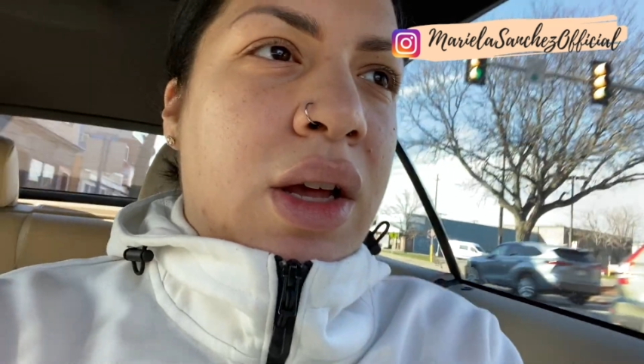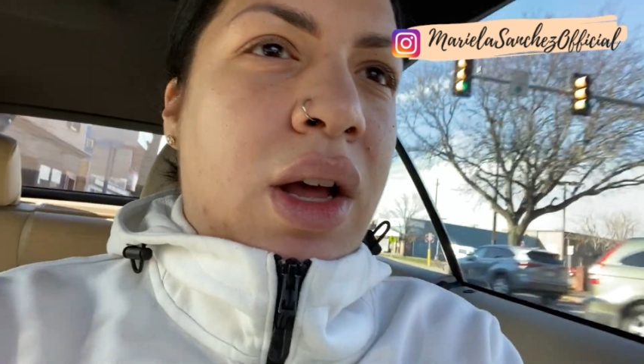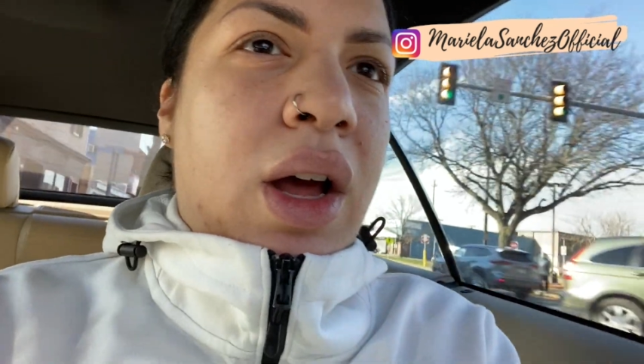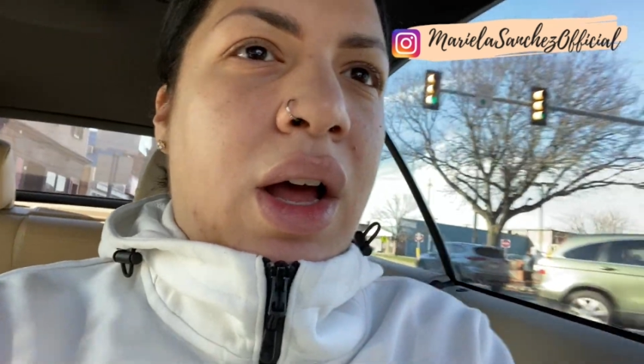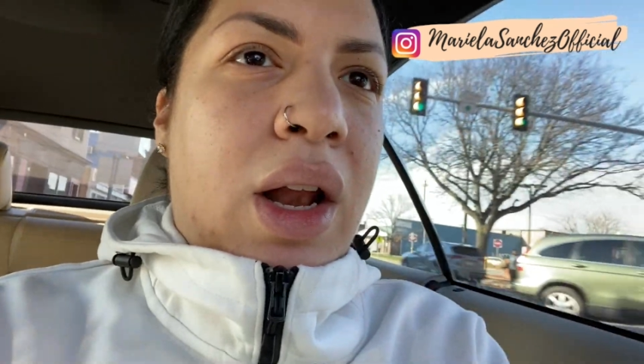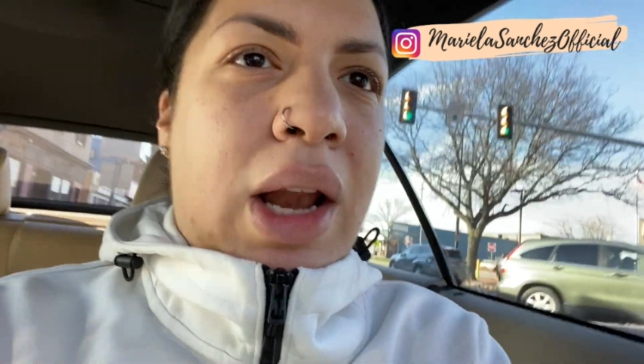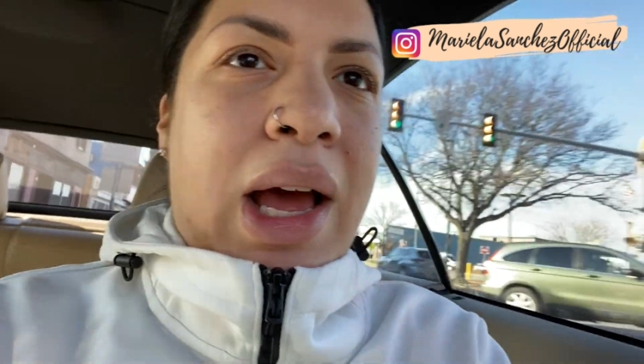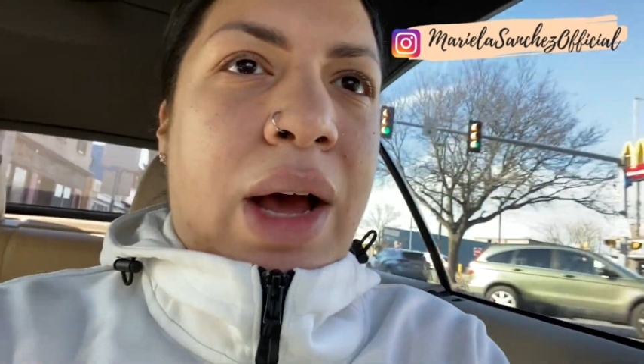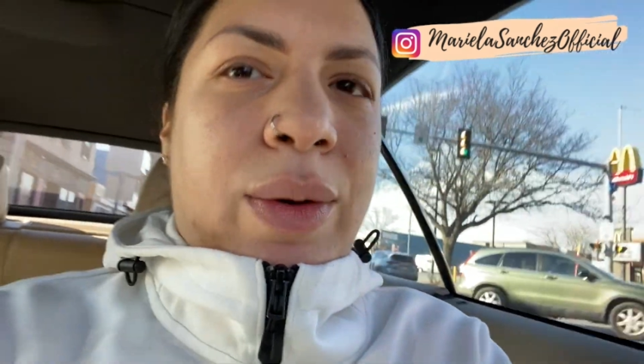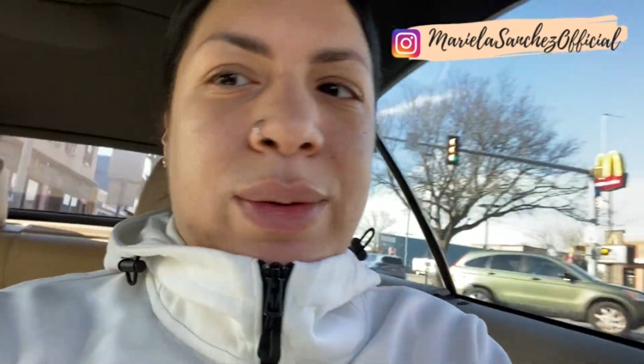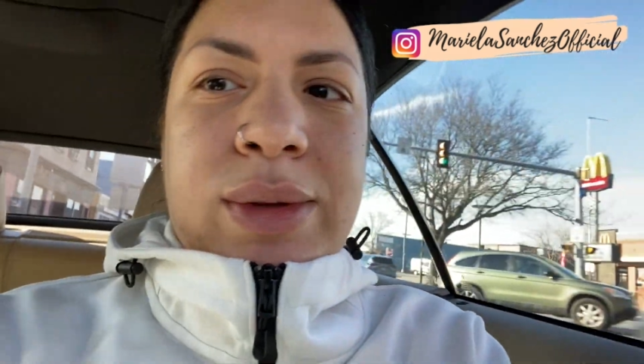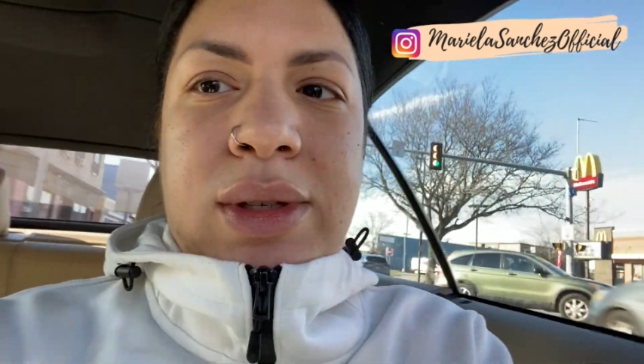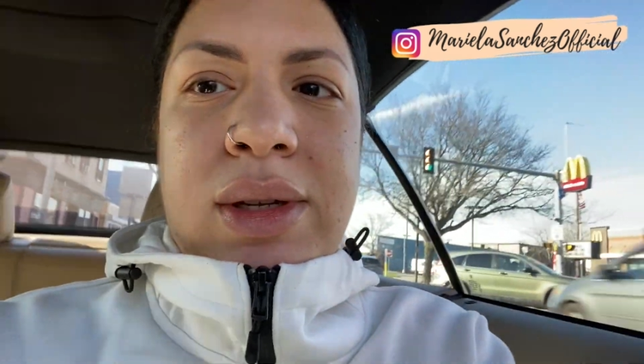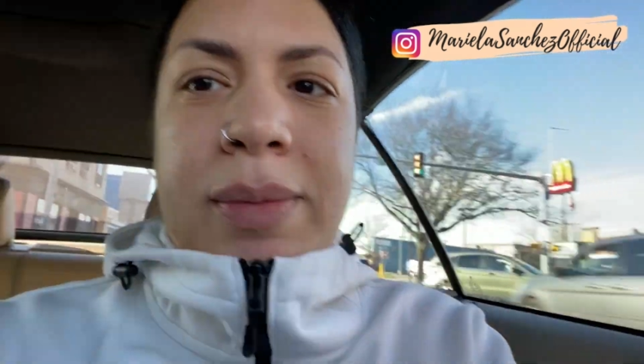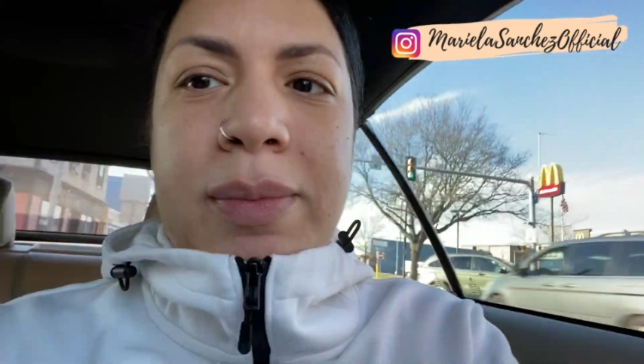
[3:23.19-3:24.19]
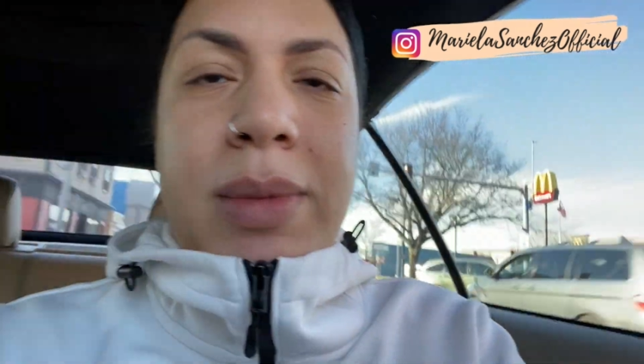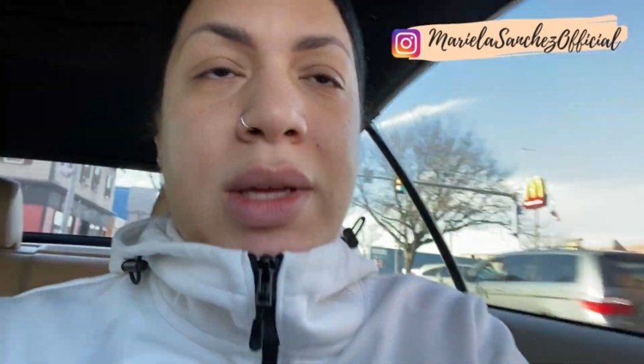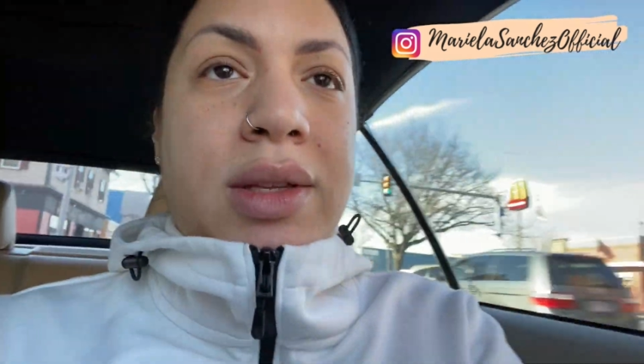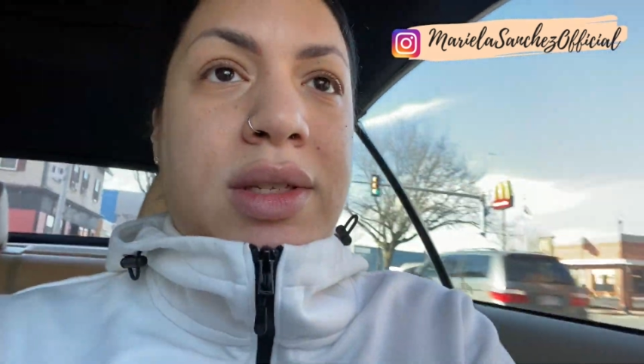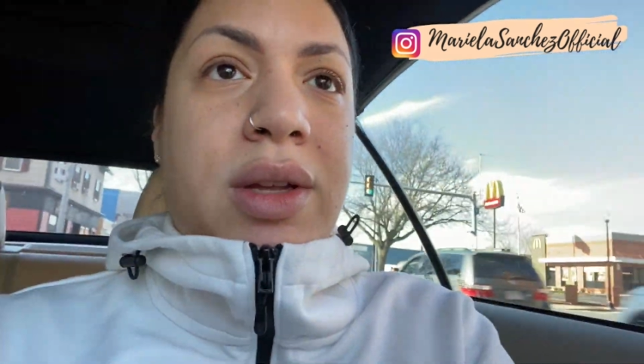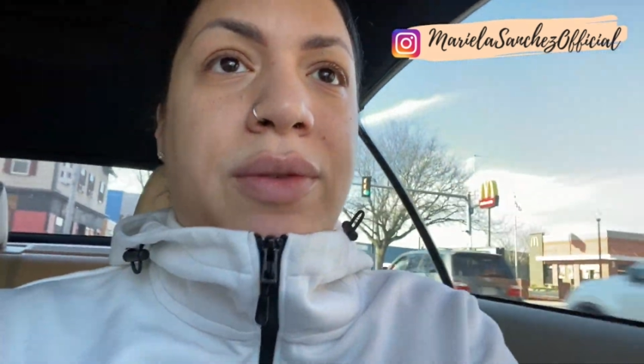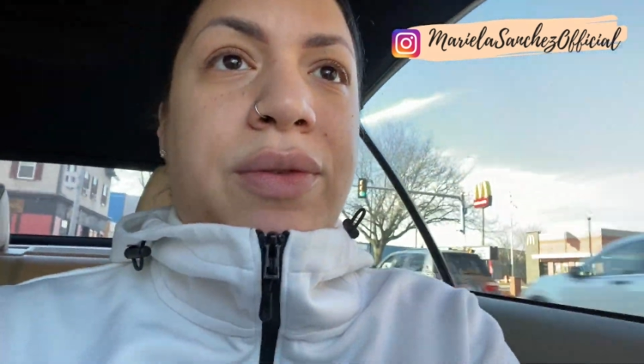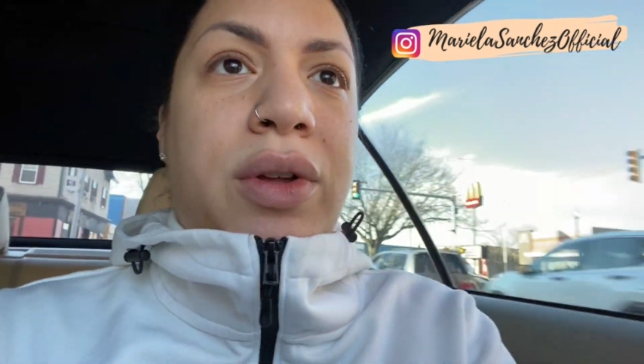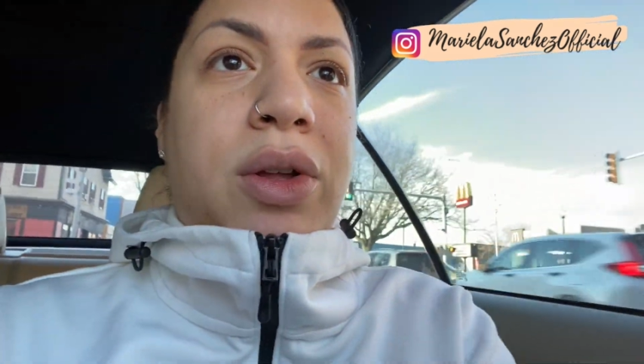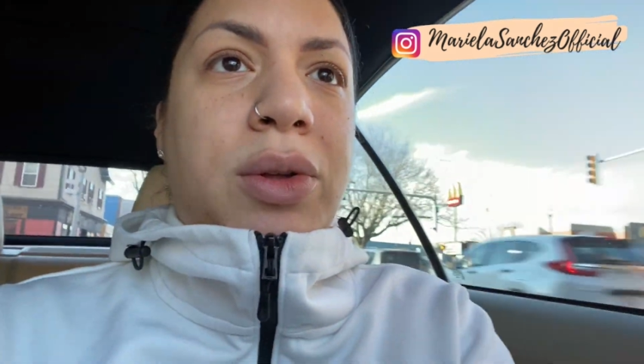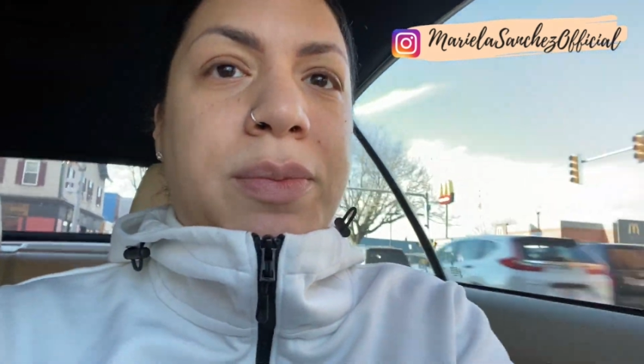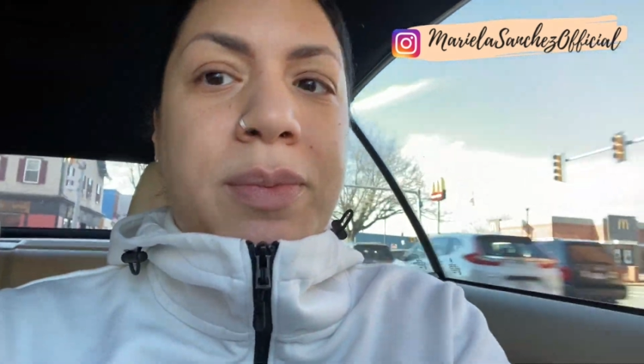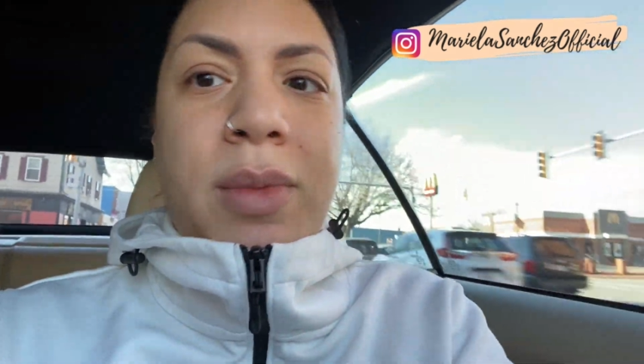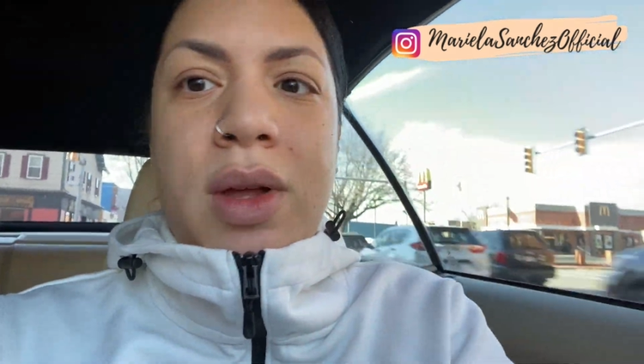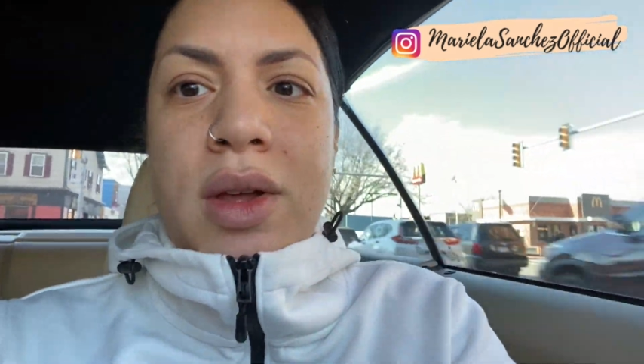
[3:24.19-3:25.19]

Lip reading: allows me to film.